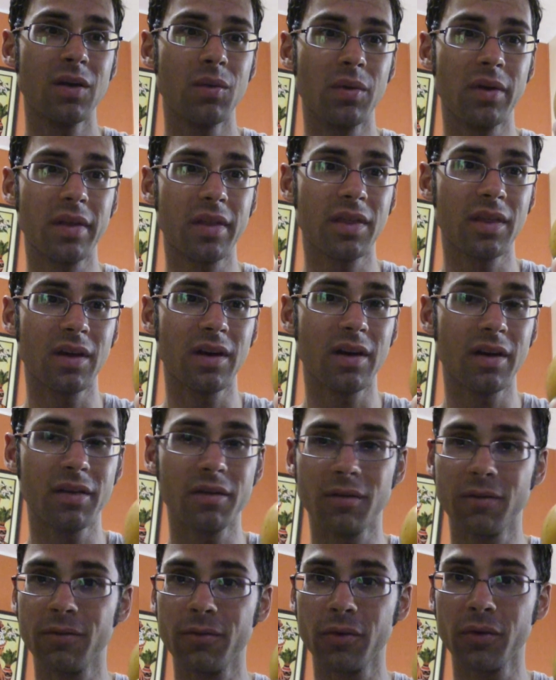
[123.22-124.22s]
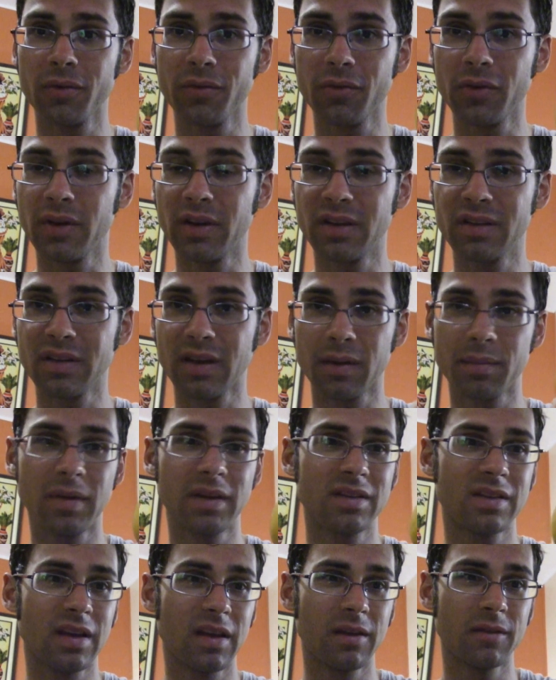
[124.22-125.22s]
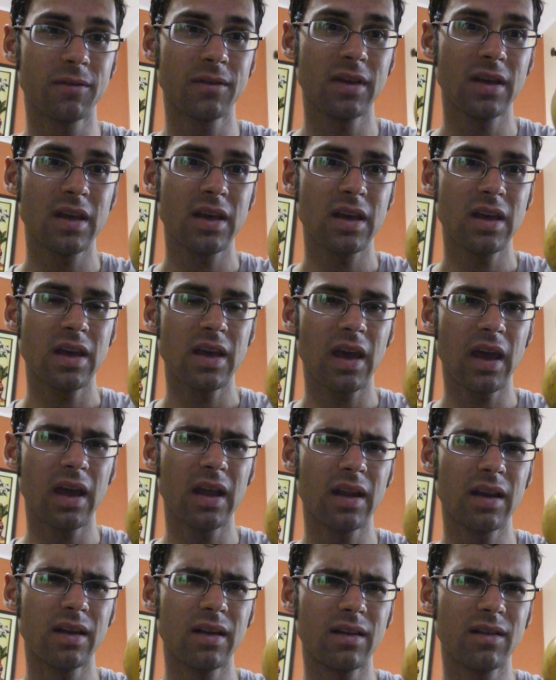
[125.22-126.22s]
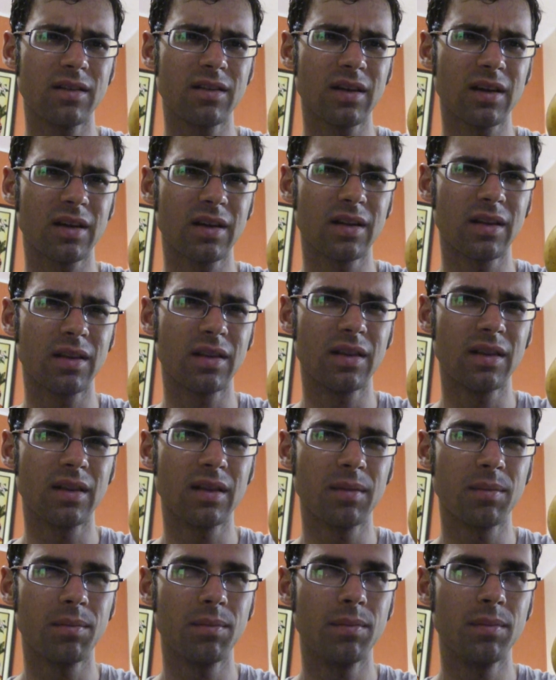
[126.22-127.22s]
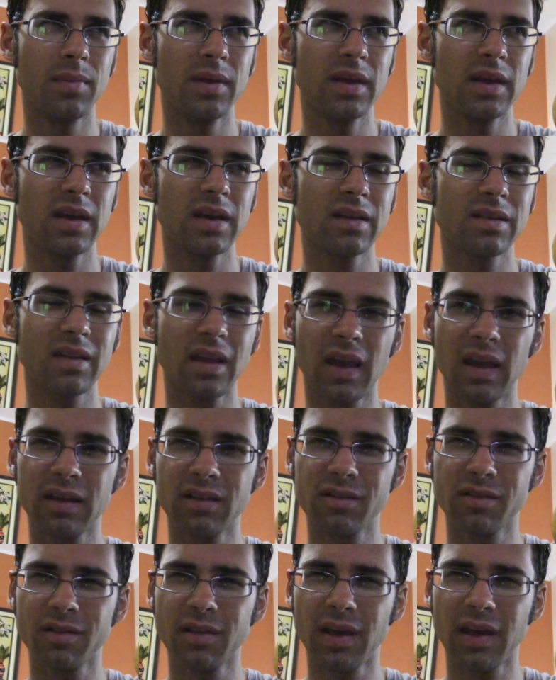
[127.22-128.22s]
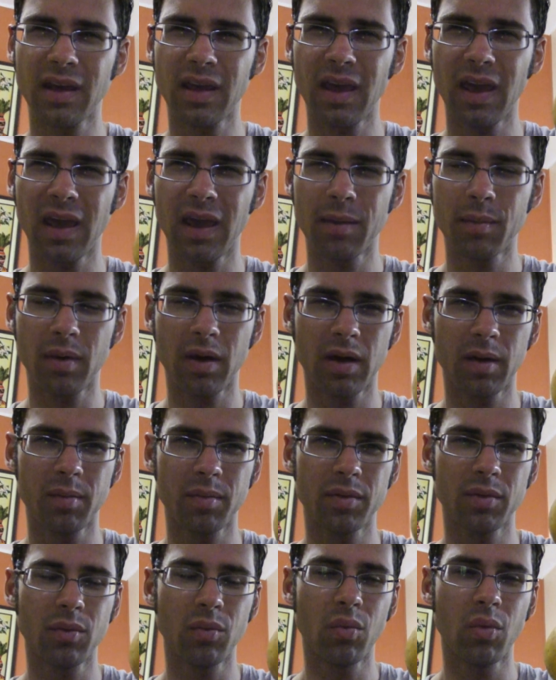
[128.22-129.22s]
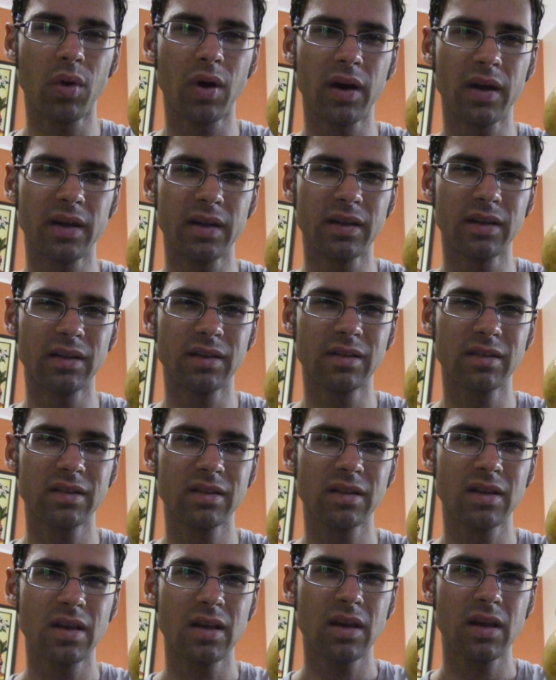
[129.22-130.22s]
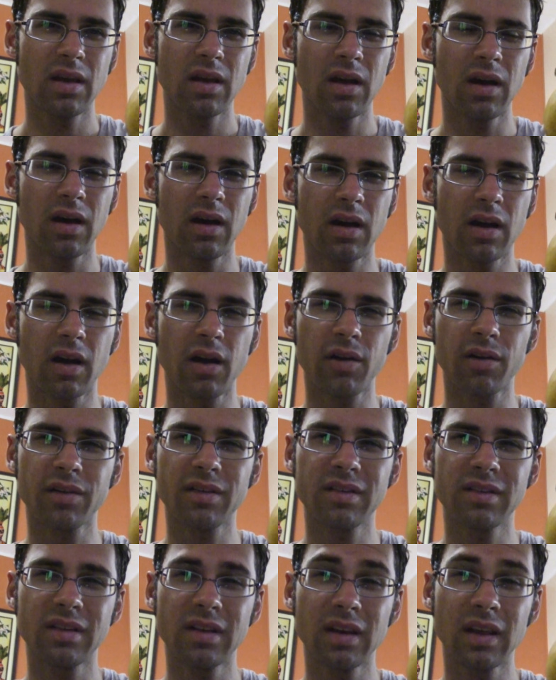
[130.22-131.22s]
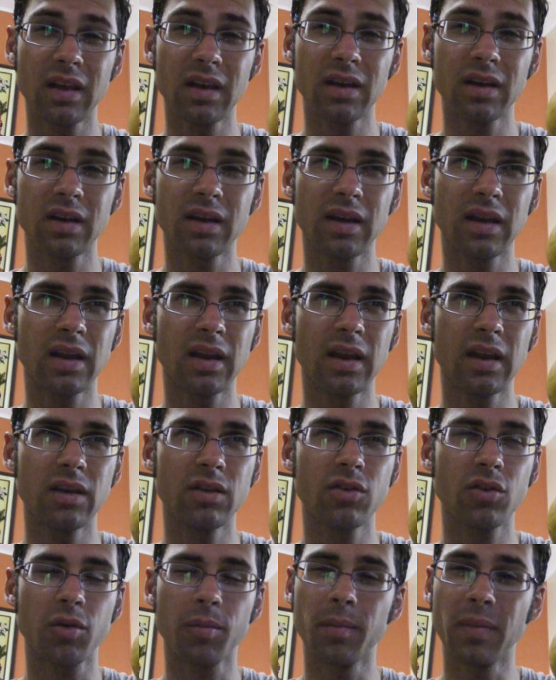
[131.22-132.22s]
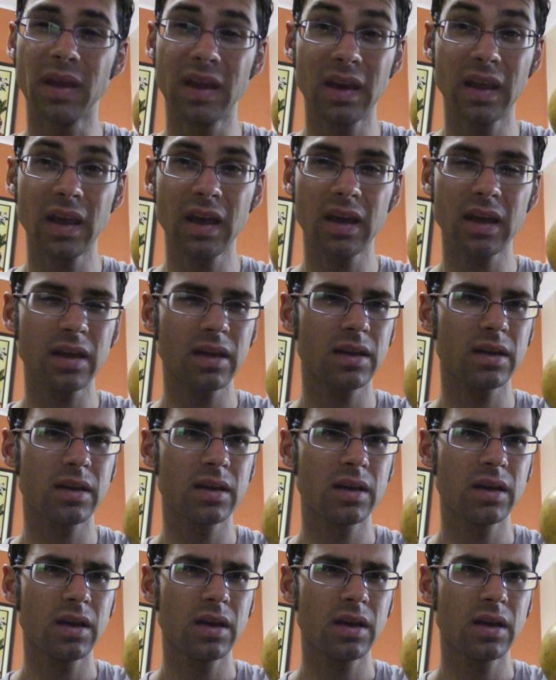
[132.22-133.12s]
with other fruit freaks like myself, and the biggest answer that came up was Garcinia Intermedia.